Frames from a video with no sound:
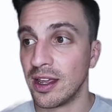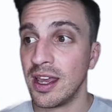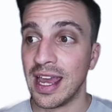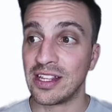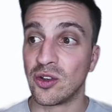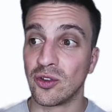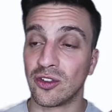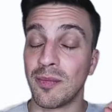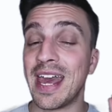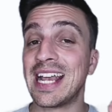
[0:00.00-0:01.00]
It's got
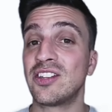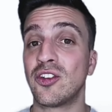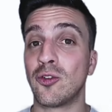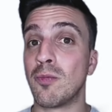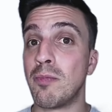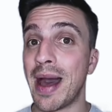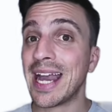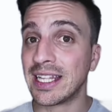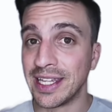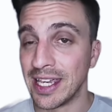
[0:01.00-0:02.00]
some external
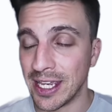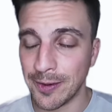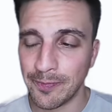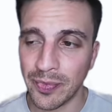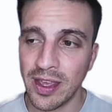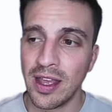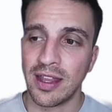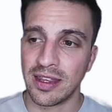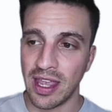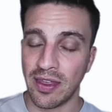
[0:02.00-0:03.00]
backlinking.
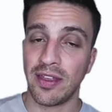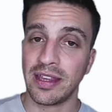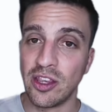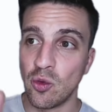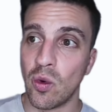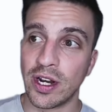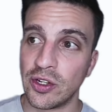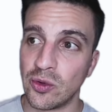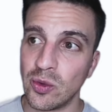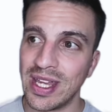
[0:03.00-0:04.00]
The other thing that you want to
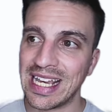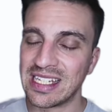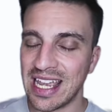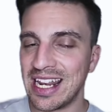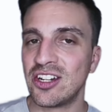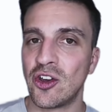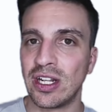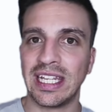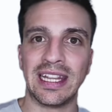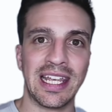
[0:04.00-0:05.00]
do is
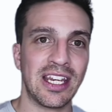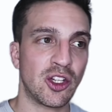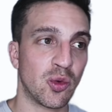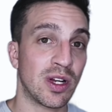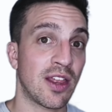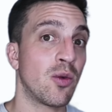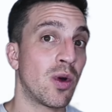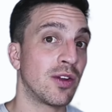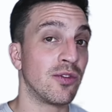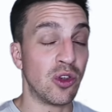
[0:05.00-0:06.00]
internally link to another
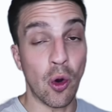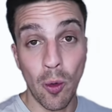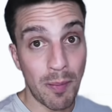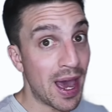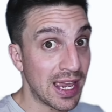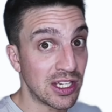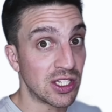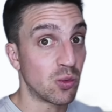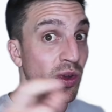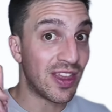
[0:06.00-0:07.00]
one of your
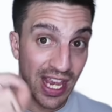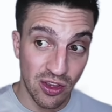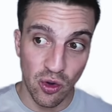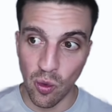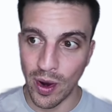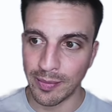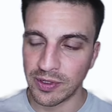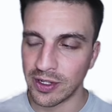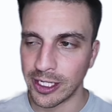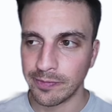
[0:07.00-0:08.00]
pages within your
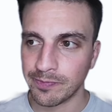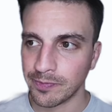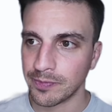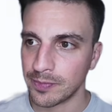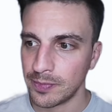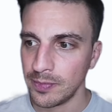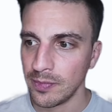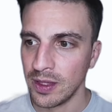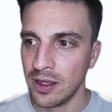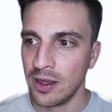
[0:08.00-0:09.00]
website.
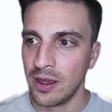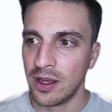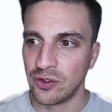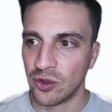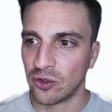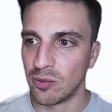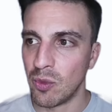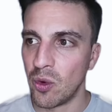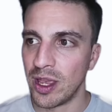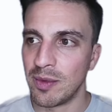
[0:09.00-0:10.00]
It's got some
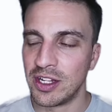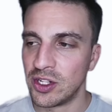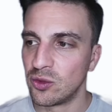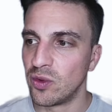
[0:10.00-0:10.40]
more images.